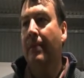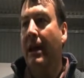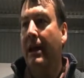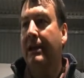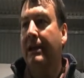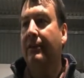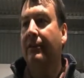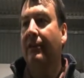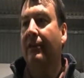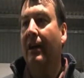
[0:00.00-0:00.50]

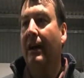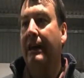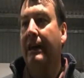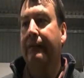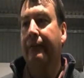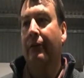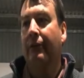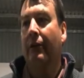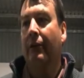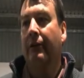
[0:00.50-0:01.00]

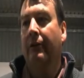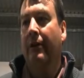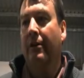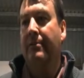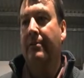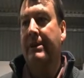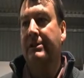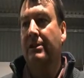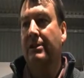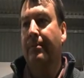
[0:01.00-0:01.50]
mainstay for a lot of
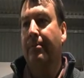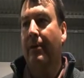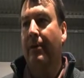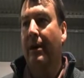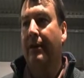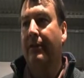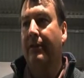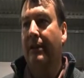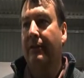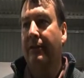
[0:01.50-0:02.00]
the domestic
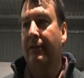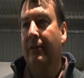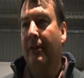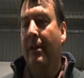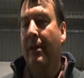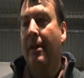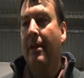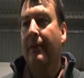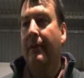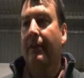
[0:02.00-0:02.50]
processors.